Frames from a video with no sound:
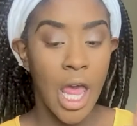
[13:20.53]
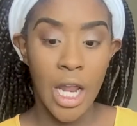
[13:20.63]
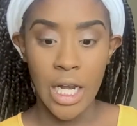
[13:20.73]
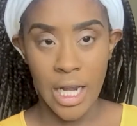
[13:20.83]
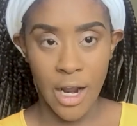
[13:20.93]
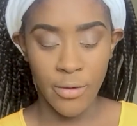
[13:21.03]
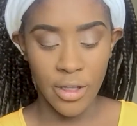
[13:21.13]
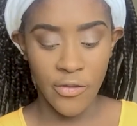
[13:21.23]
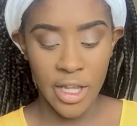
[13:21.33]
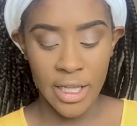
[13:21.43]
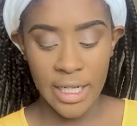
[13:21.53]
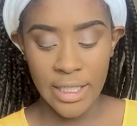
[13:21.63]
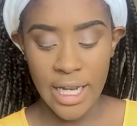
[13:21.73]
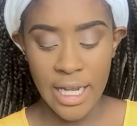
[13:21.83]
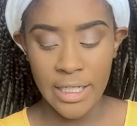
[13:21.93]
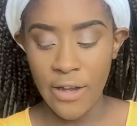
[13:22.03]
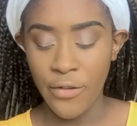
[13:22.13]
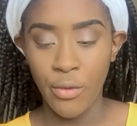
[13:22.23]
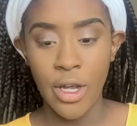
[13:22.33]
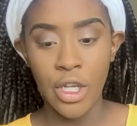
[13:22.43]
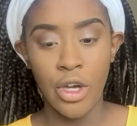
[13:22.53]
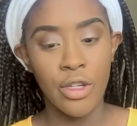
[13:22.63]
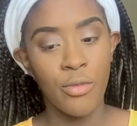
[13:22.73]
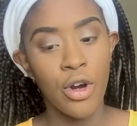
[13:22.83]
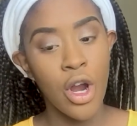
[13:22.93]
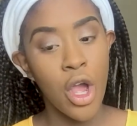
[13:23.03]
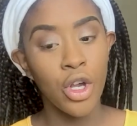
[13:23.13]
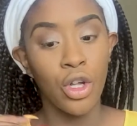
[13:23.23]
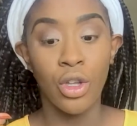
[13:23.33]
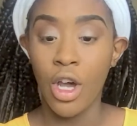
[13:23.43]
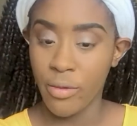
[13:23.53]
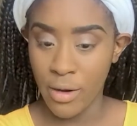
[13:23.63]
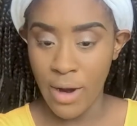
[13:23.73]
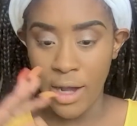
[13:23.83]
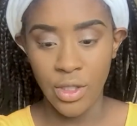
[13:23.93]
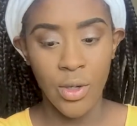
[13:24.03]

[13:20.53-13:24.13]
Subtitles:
Not really feeling that today. Definitely want to go the more glowy route,